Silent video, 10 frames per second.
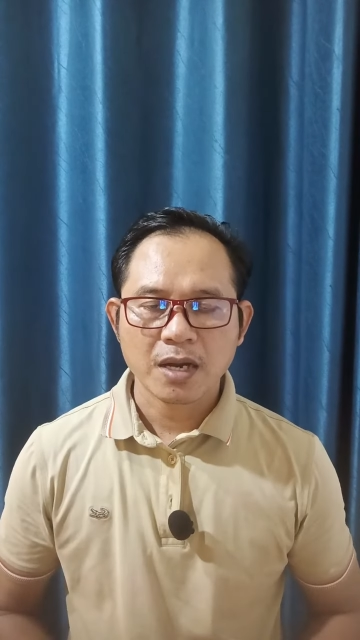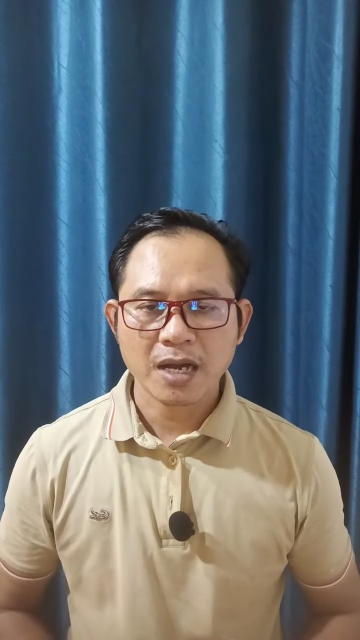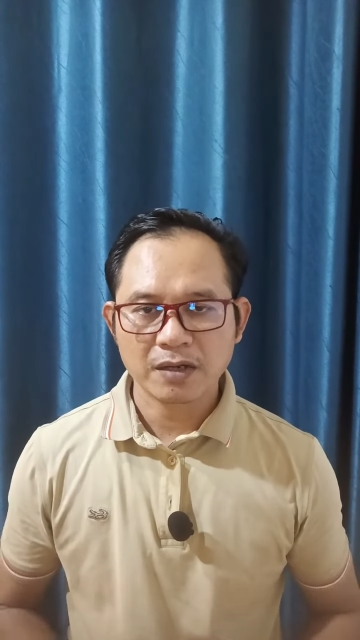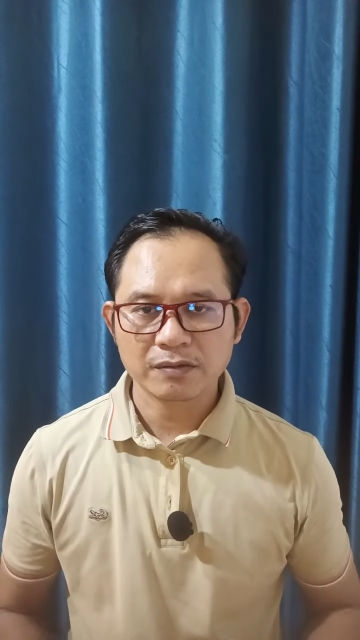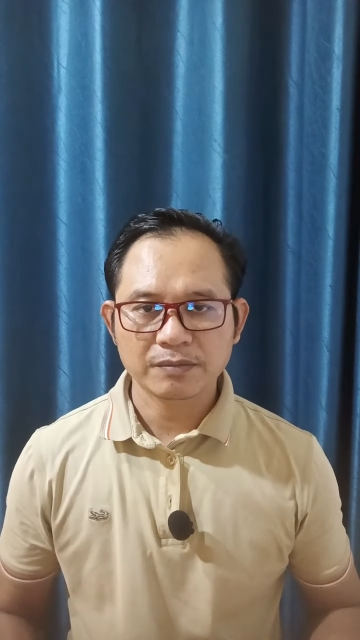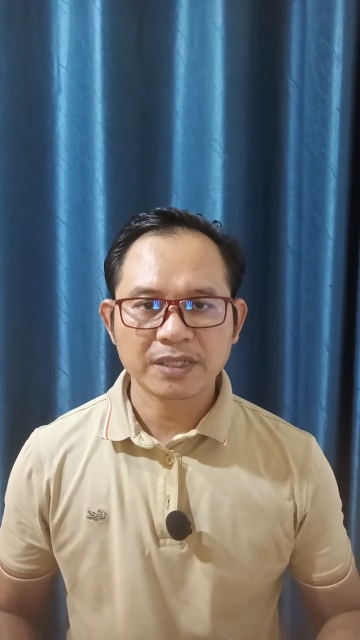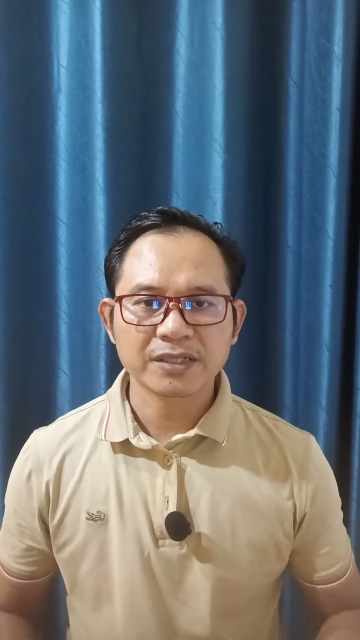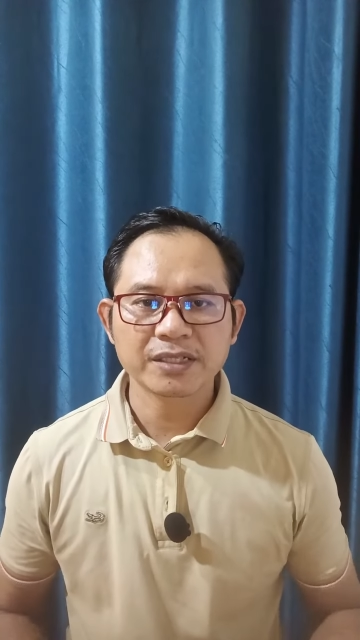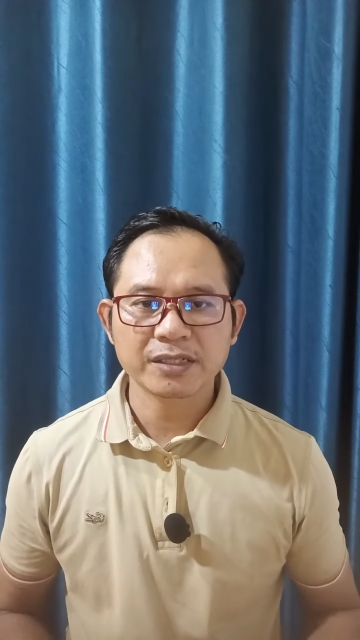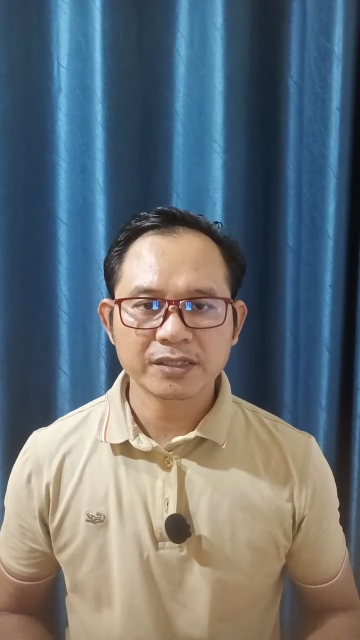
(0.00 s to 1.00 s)
How
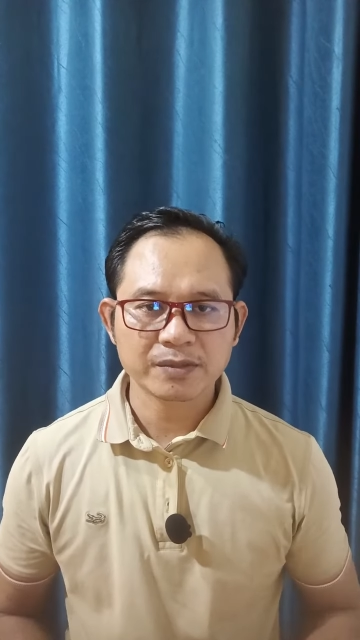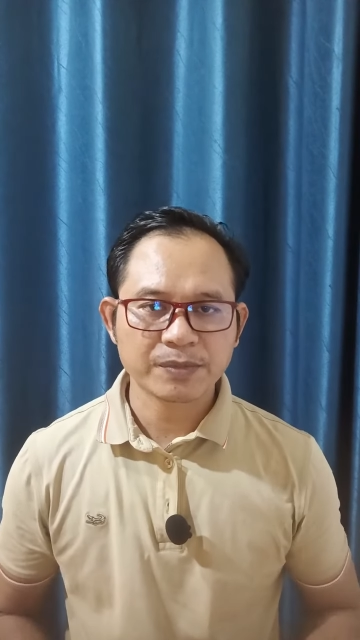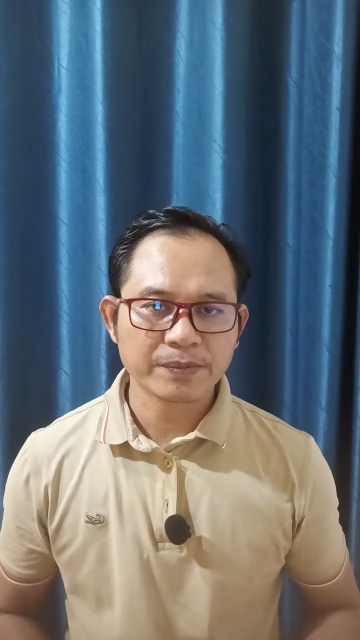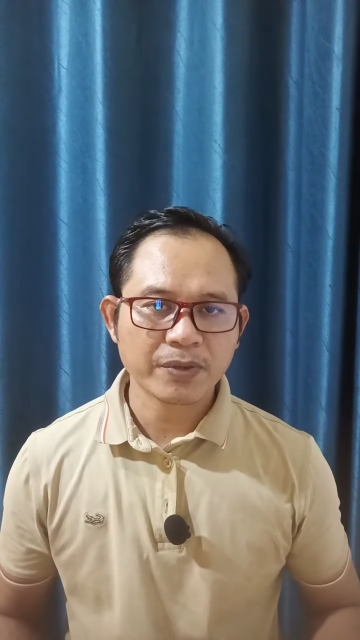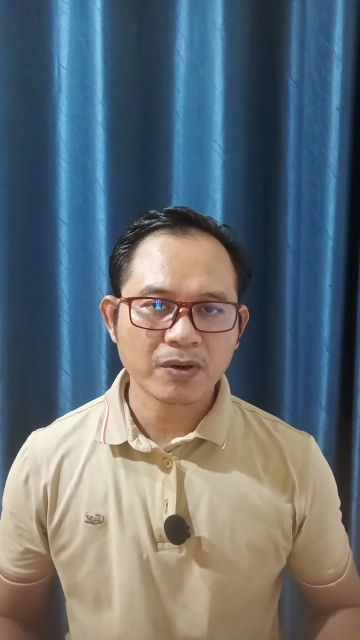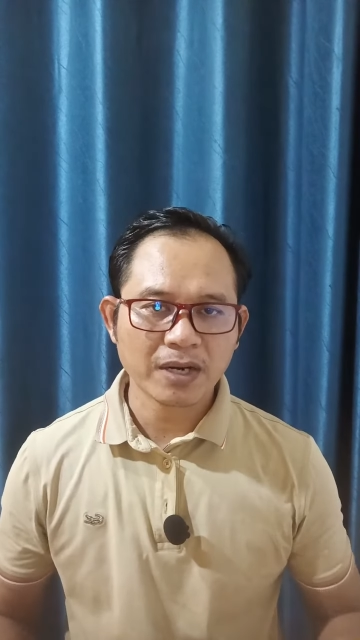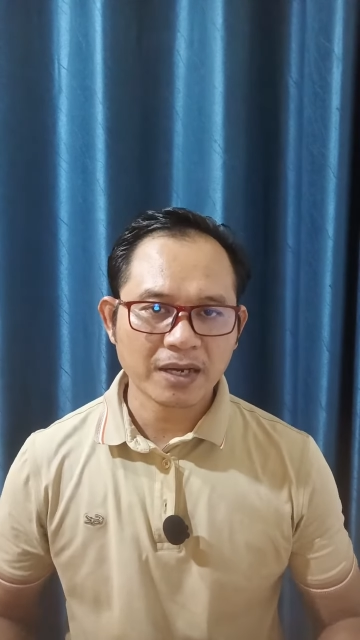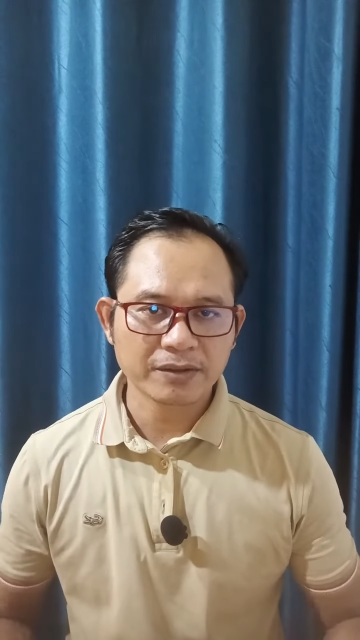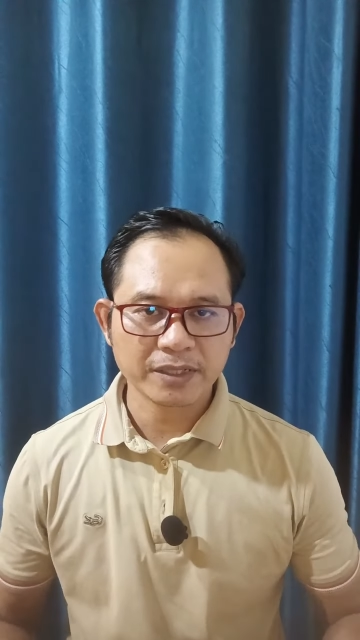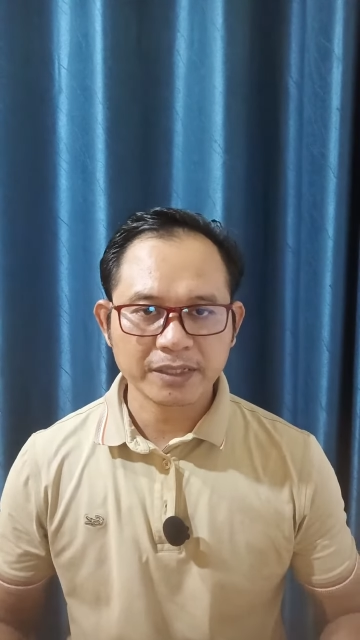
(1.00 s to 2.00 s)
many people
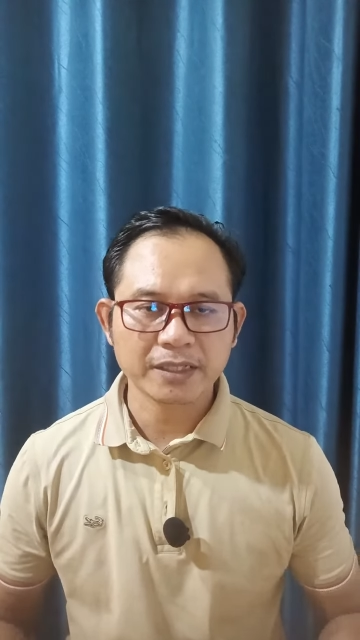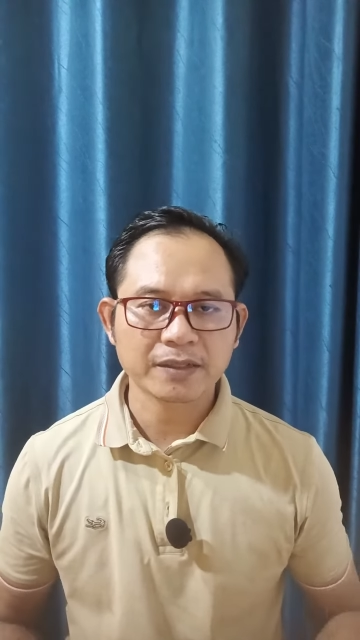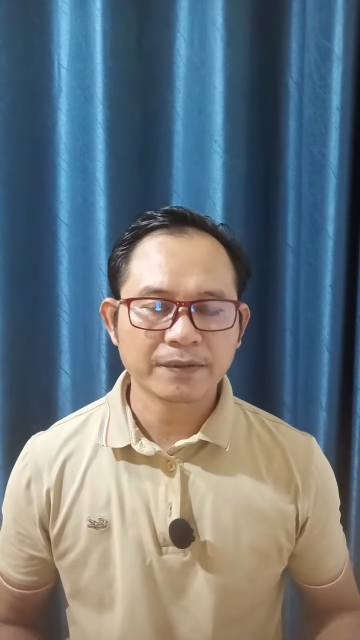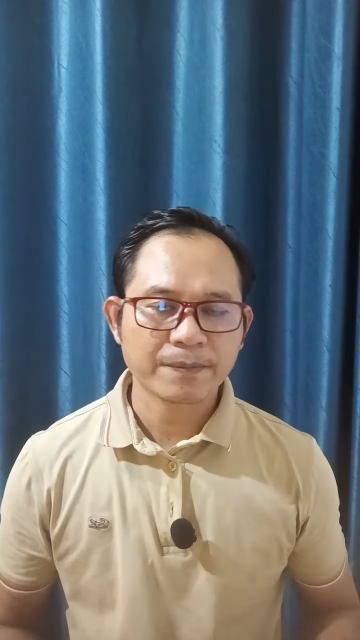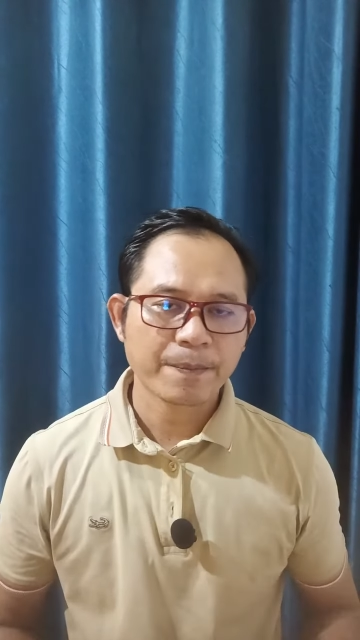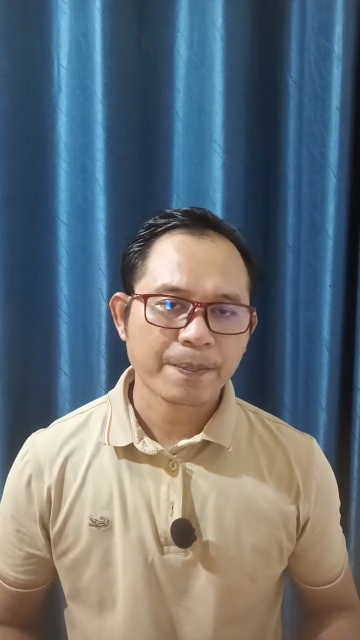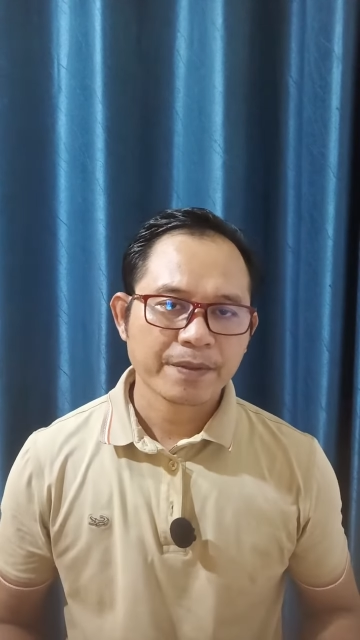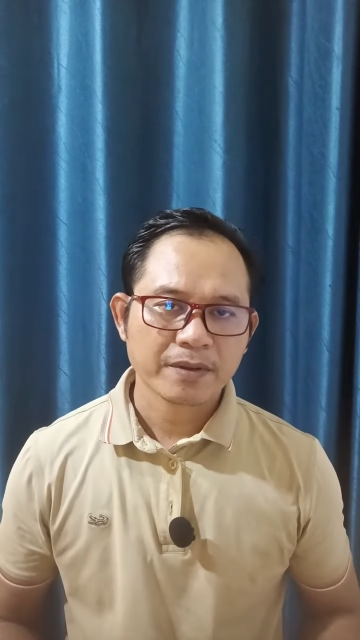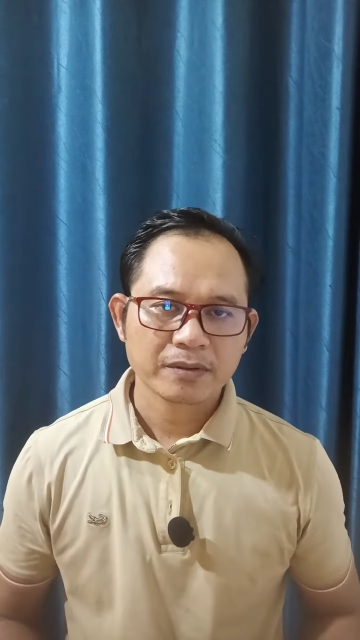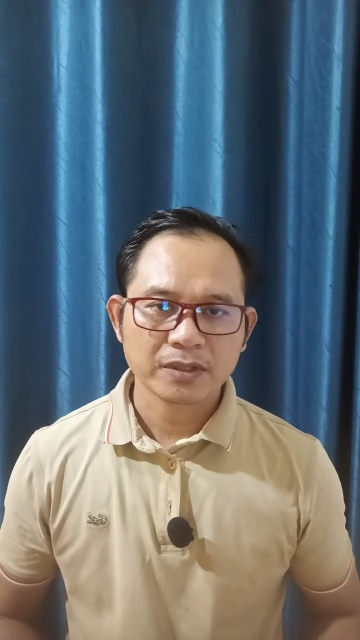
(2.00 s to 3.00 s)
are there in,
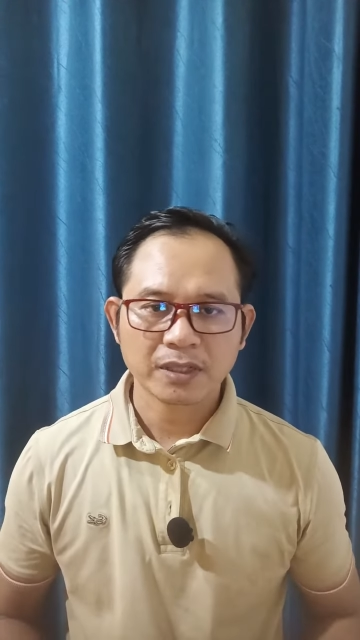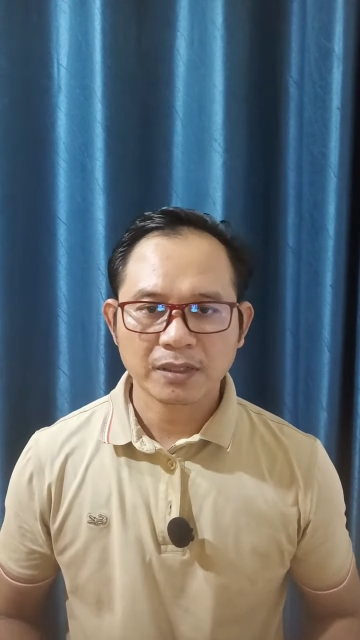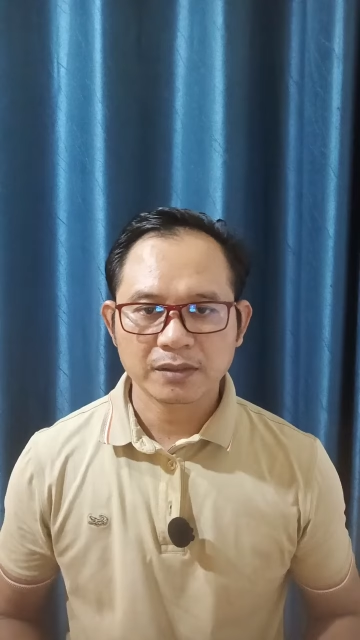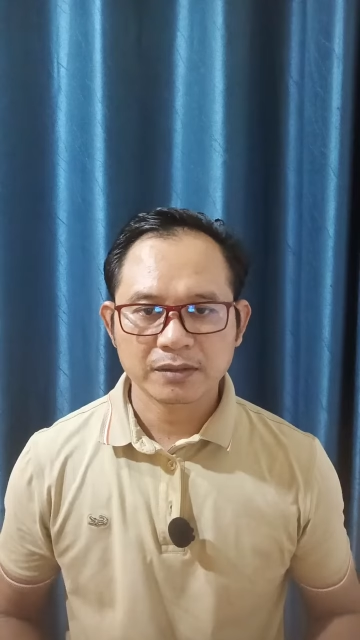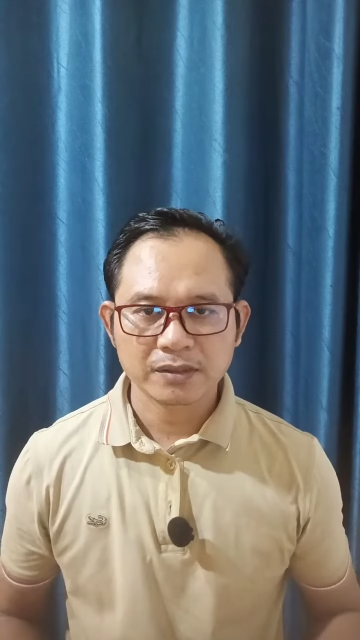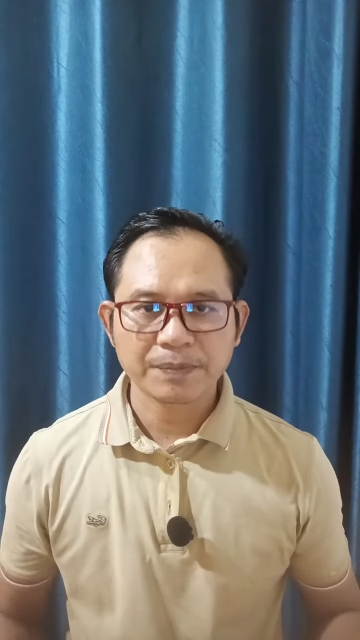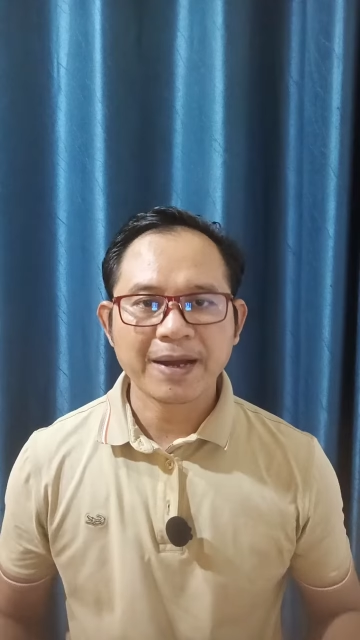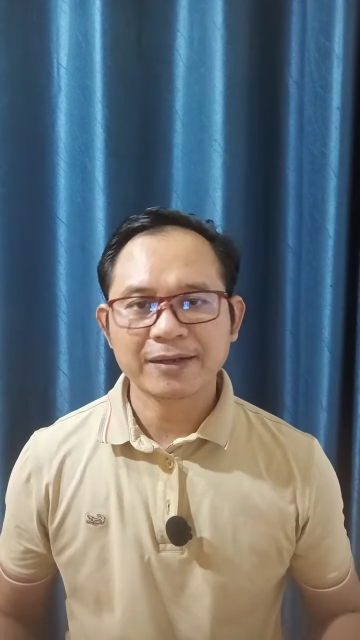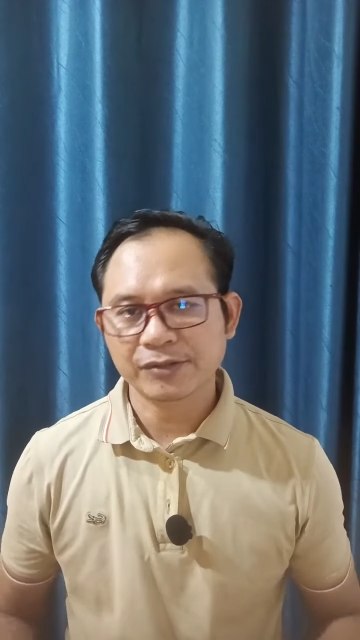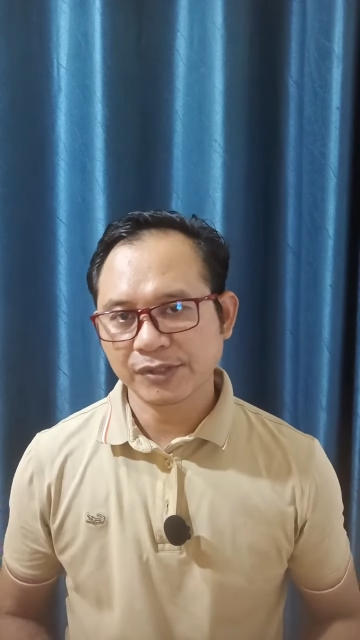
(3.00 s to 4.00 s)
yeah, the
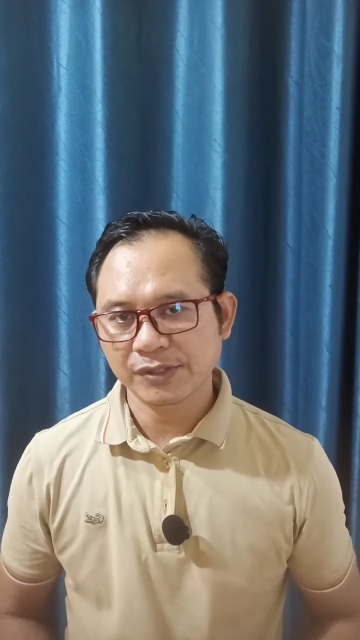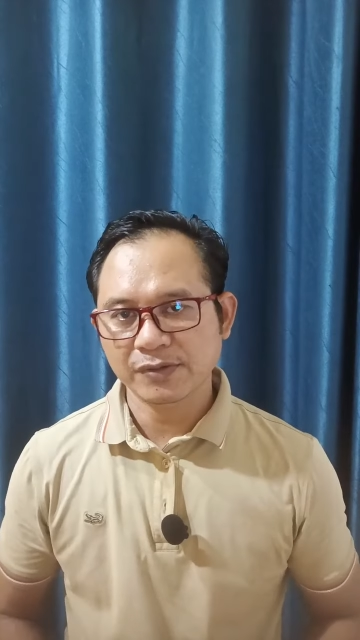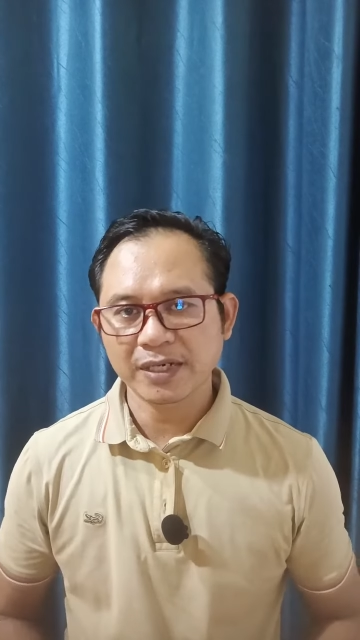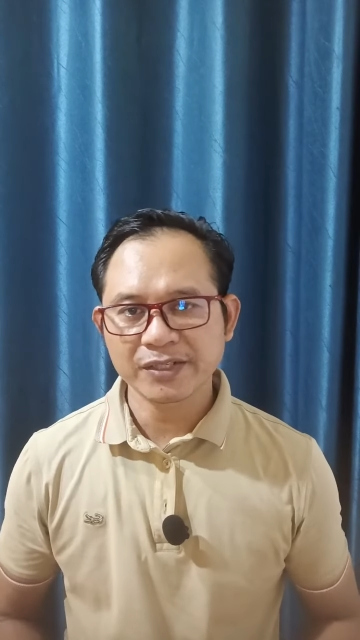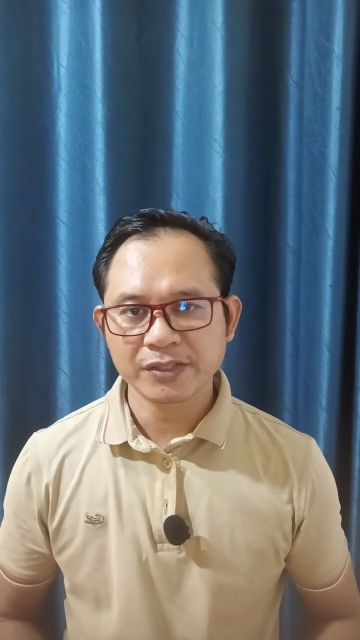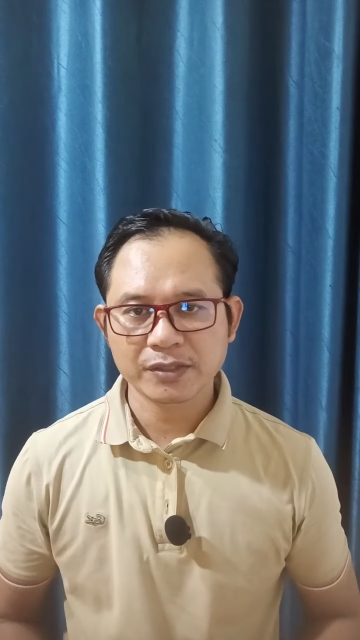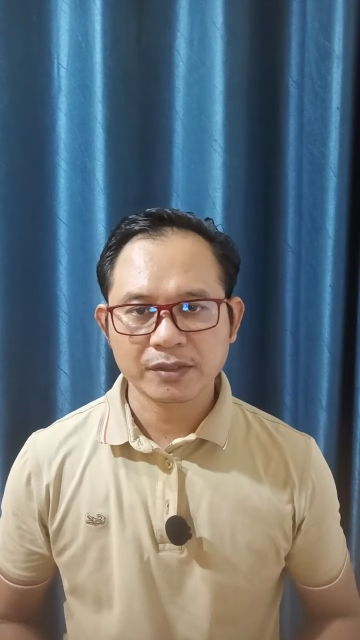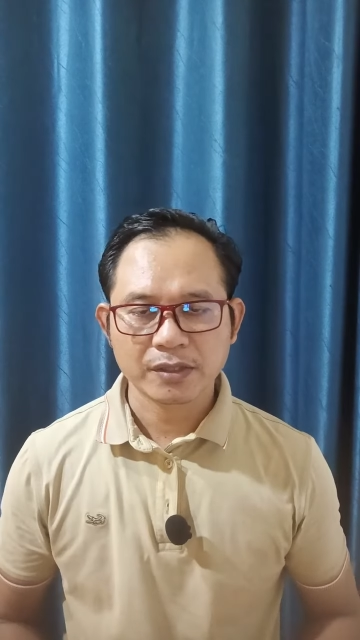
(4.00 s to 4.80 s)
party, right?